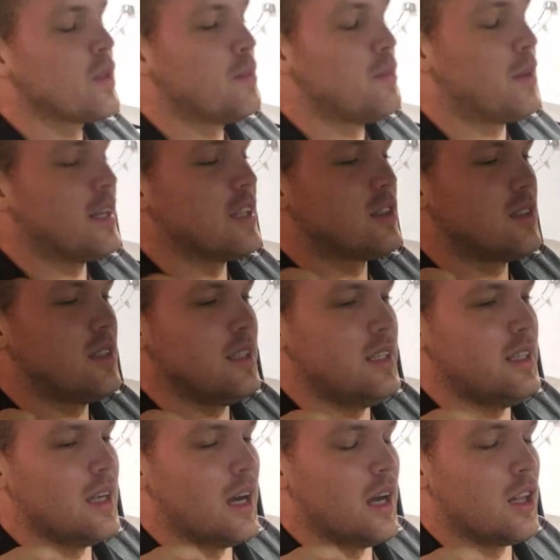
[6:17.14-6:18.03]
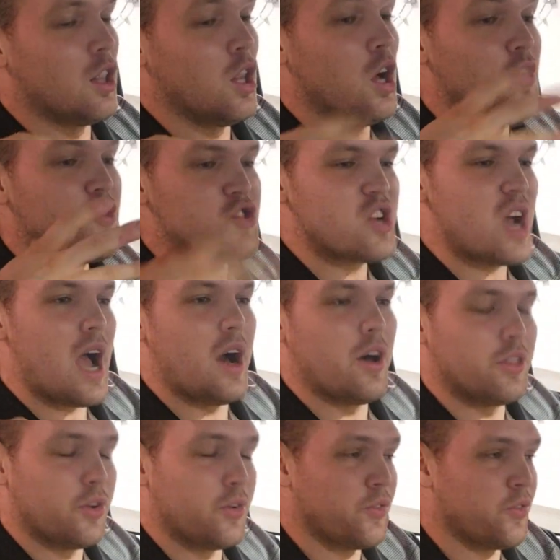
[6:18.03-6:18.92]
but it's the love
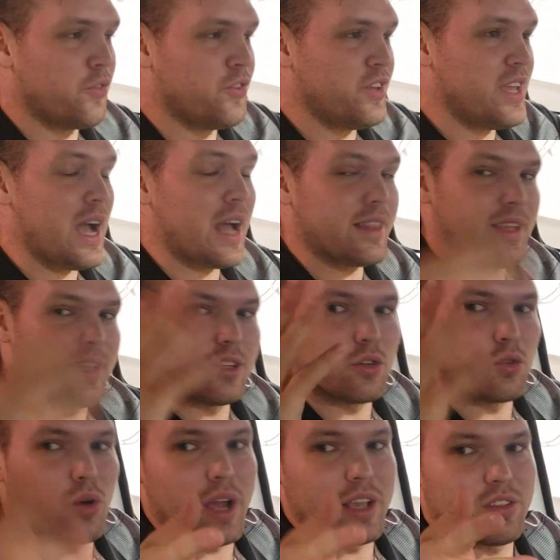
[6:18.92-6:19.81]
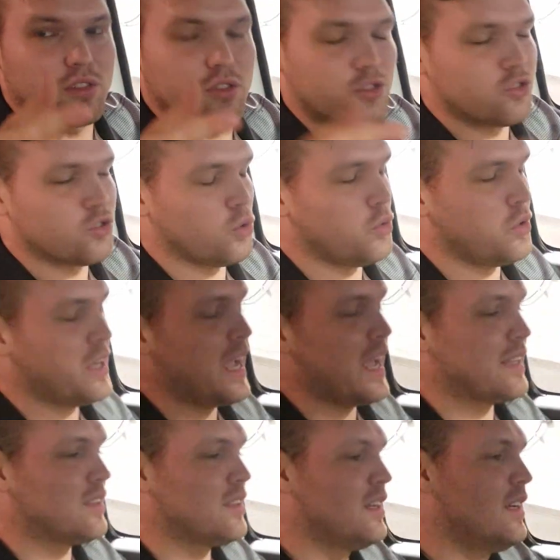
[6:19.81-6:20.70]
child of Fiat and Chrysler. So you
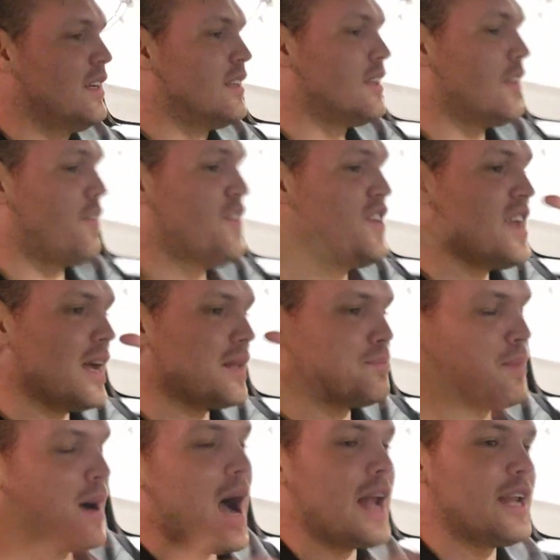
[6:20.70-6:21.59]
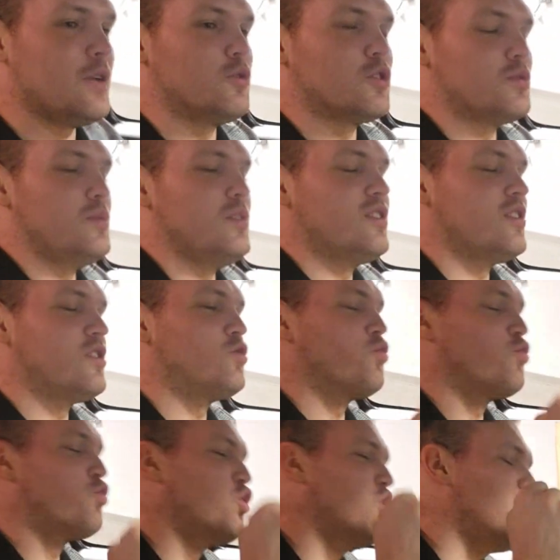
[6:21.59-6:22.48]
get the Fiat body, which means it's
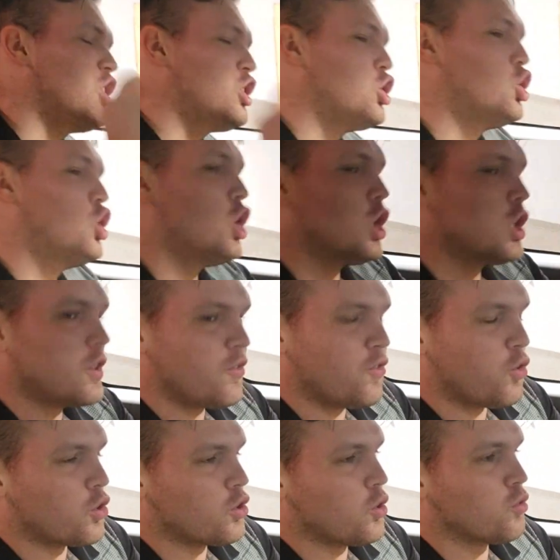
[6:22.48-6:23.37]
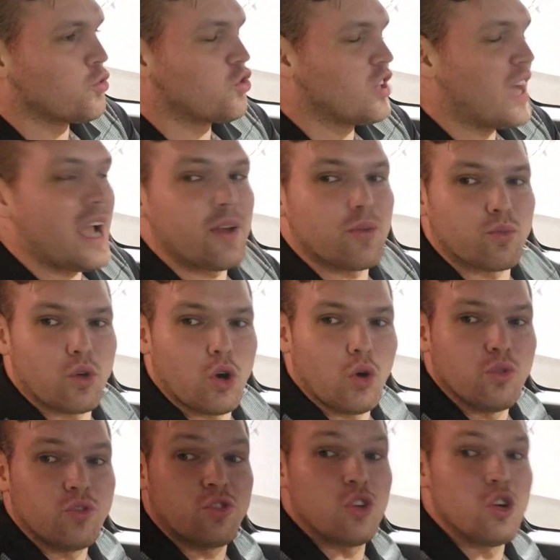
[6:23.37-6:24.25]
really good for those tight
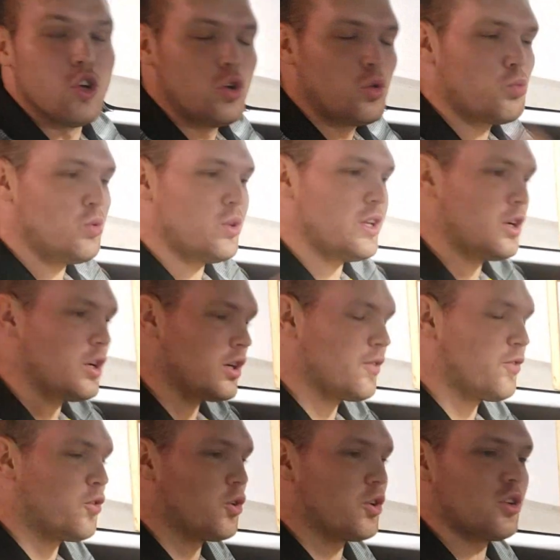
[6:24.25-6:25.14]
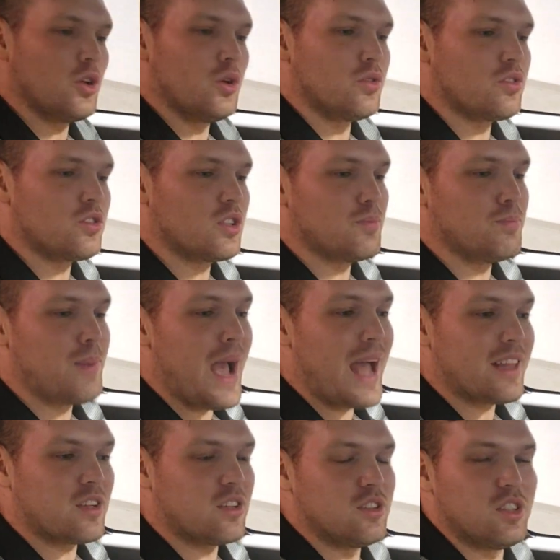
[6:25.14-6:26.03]
roads, really good for those
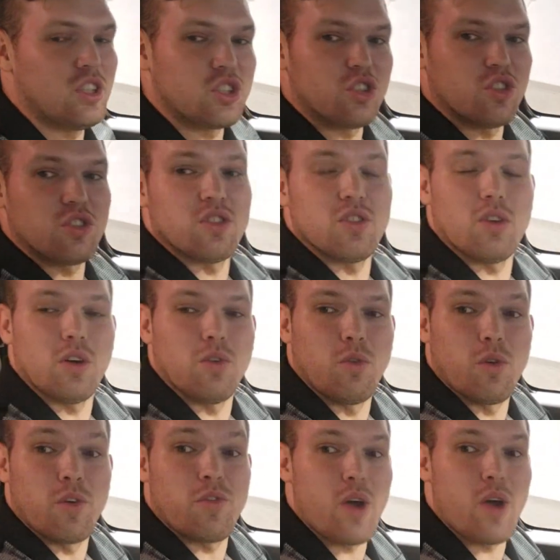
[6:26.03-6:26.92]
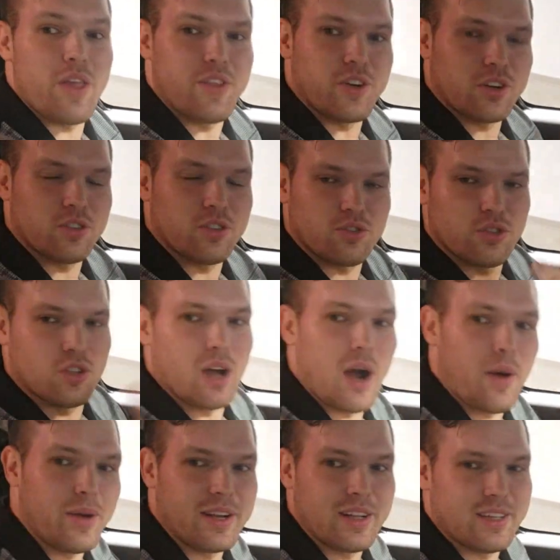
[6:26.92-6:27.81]
bad conditions with weather, because you know
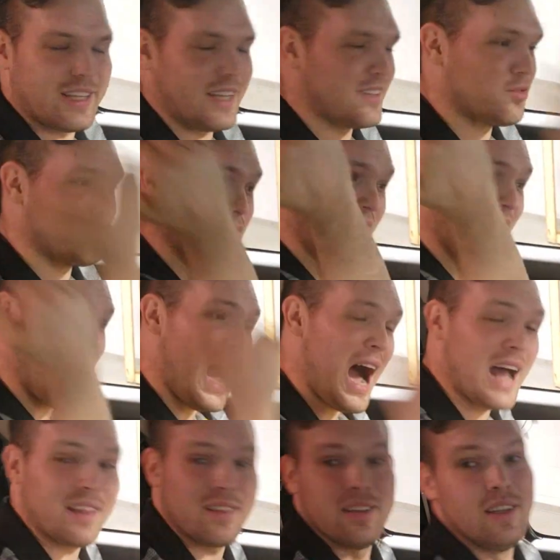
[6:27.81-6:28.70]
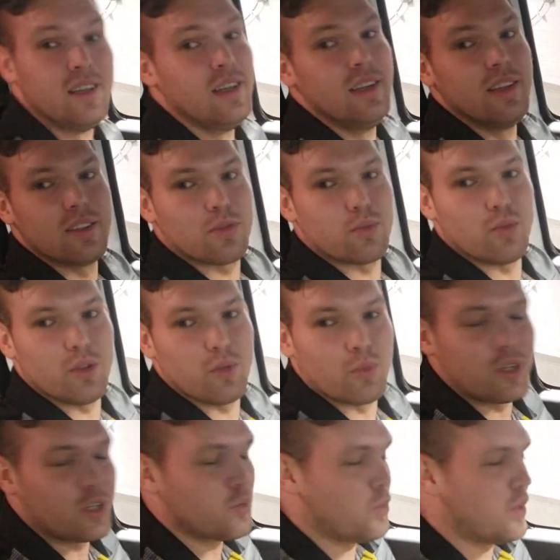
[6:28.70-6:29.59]
how Italy gets really hot. It's
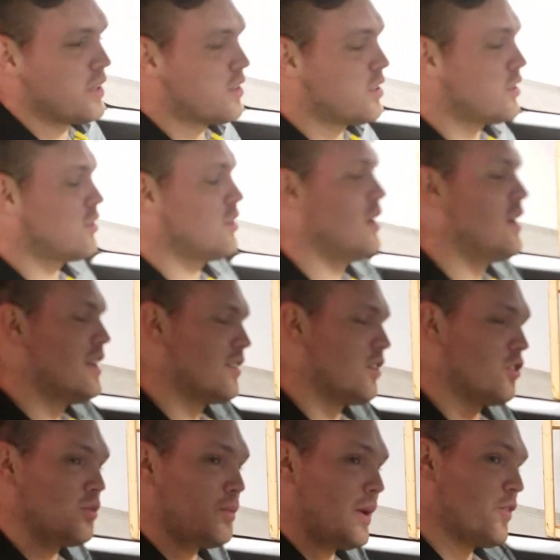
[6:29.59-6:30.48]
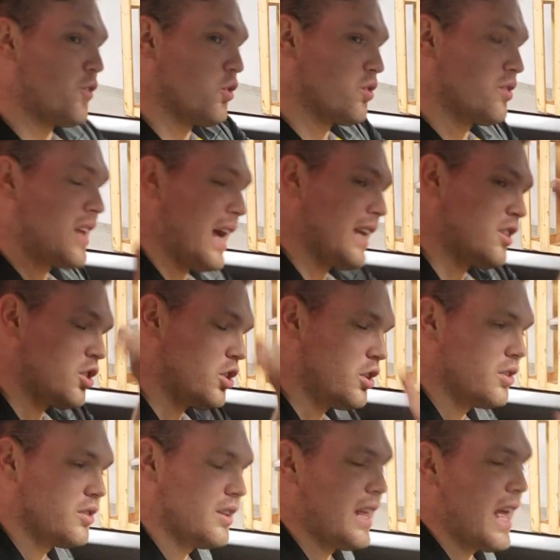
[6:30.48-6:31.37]
weird winters. It's also made for those tight
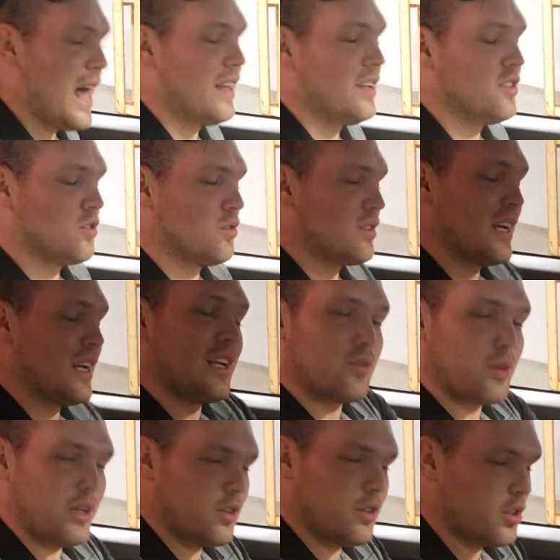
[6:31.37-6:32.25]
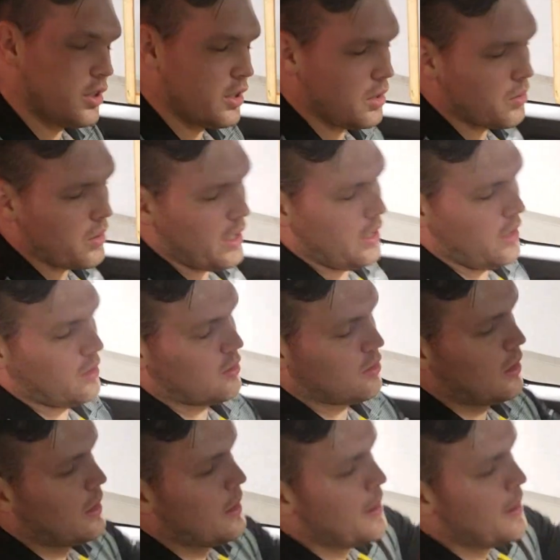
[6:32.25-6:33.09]
turns and alleys, so it's got a great turning radius.